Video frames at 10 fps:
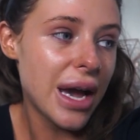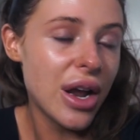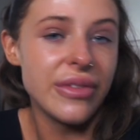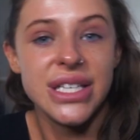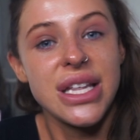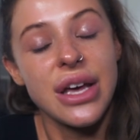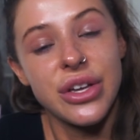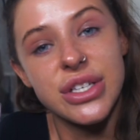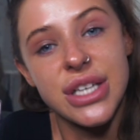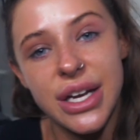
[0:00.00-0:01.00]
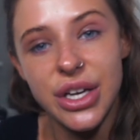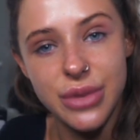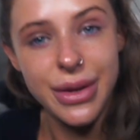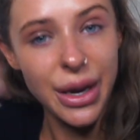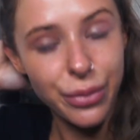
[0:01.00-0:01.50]
obviously a huge thank you to
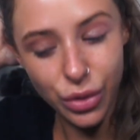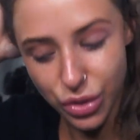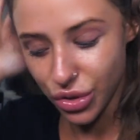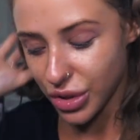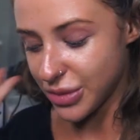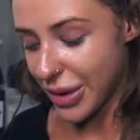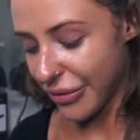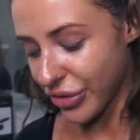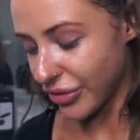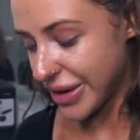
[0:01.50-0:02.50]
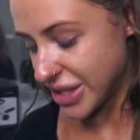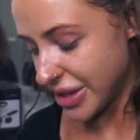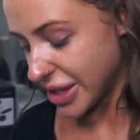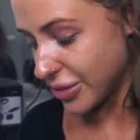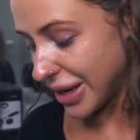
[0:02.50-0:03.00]
Makeup Pro Store as well for arranging
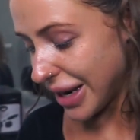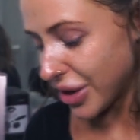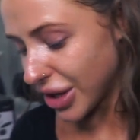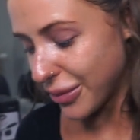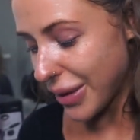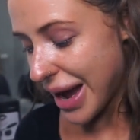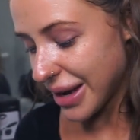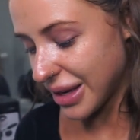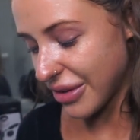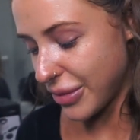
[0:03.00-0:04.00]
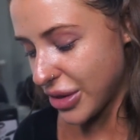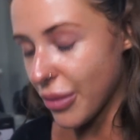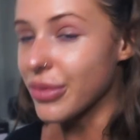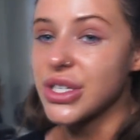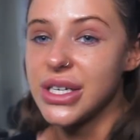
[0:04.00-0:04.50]
this wee like goodie bag and giving me the
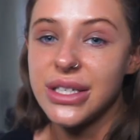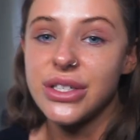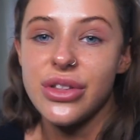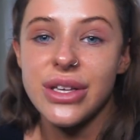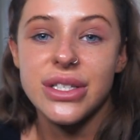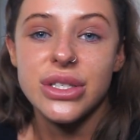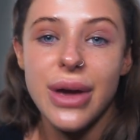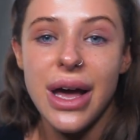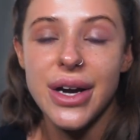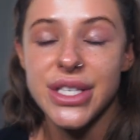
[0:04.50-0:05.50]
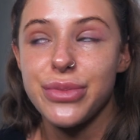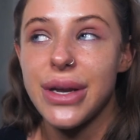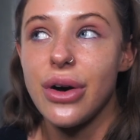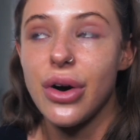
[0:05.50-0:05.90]
opportunity to do this as well, because it's been